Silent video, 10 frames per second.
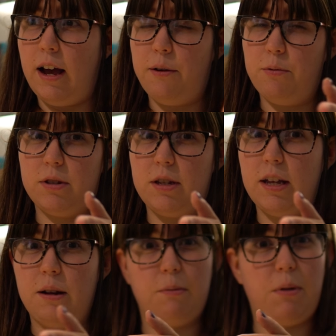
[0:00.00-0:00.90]
I was
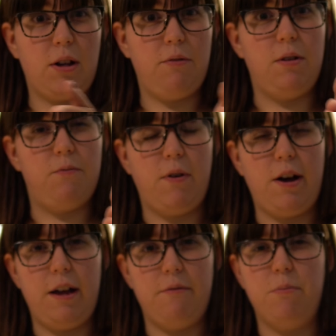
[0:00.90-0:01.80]
thinking about giving it
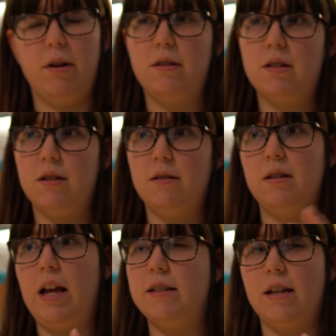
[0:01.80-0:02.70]
5, but
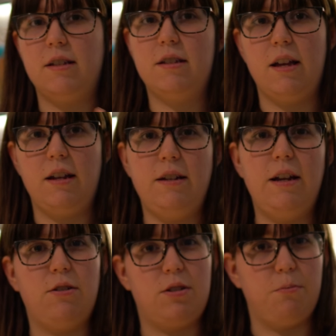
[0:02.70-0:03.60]
as I said,
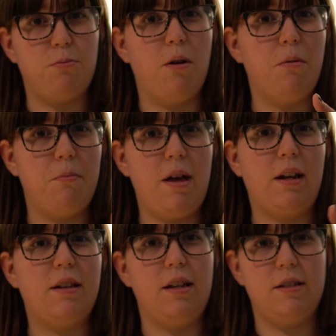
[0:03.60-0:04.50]
there's some
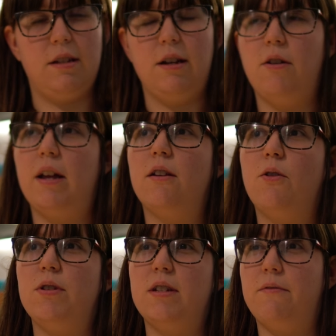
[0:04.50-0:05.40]
problematic things in there, like
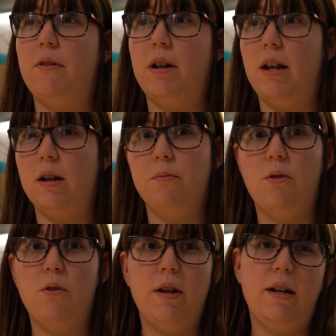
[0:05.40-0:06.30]
Chloe's not very
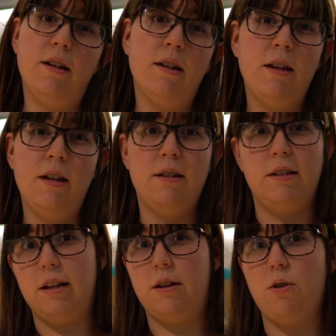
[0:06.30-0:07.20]
likable, and
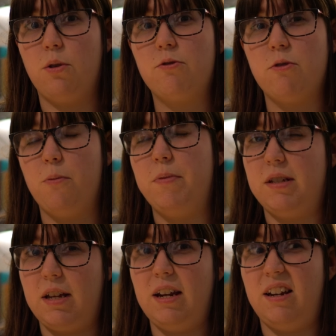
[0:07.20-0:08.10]
the dead girl trope
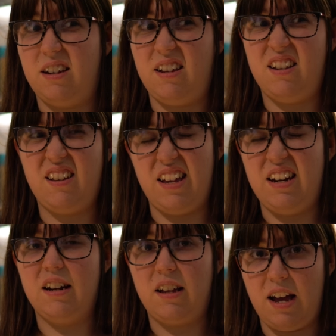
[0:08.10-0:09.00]
is getting
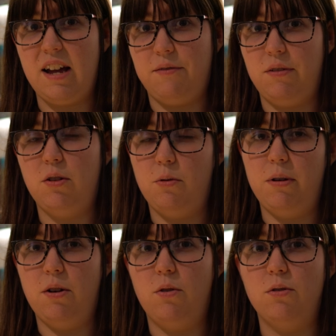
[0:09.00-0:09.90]
a kind of a little
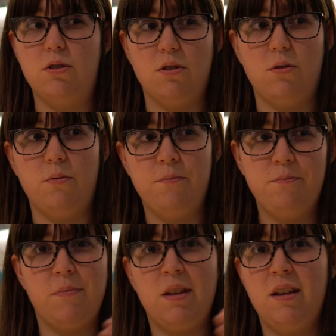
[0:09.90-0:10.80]
bit old, so
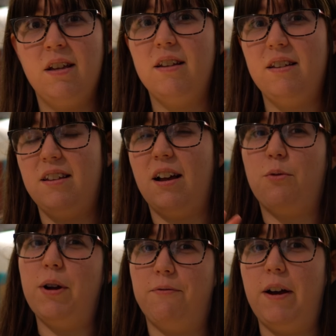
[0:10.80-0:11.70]

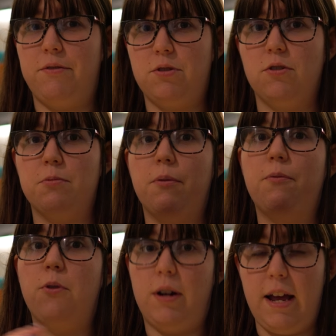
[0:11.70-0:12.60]
not quite 5 stars,
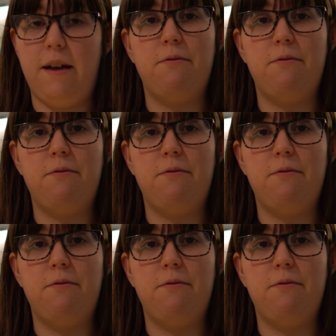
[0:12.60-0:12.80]
but 4.5.